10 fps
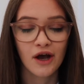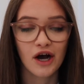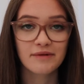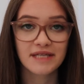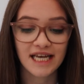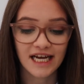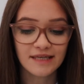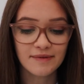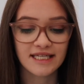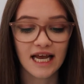Up to
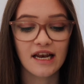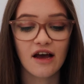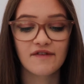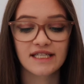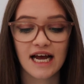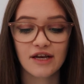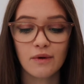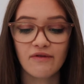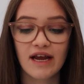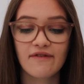90% of its
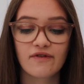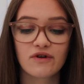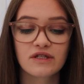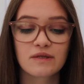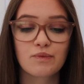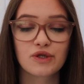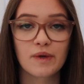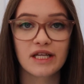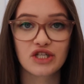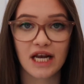annual rain falls
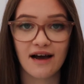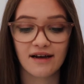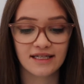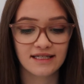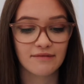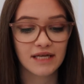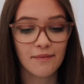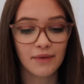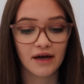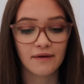between July and
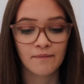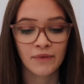September,